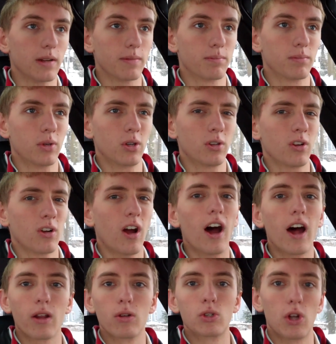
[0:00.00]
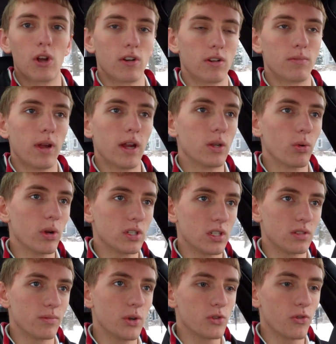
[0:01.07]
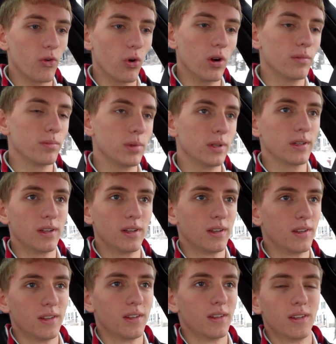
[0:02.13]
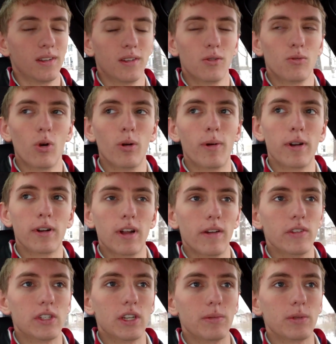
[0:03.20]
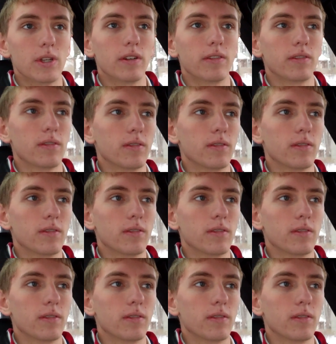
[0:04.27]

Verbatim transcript: I could go to AutoZone and pay twice as much for it, but Walmart or have the same stuff.